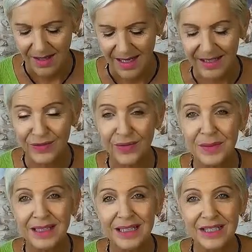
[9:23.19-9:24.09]

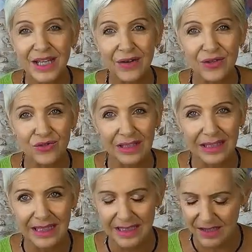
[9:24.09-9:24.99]
Unfamiliar territory
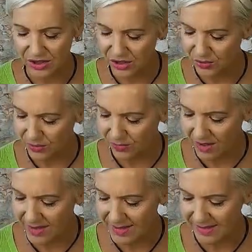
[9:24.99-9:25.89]
leads to new
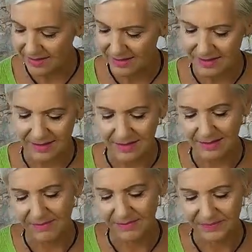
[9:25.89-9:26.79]
horizons.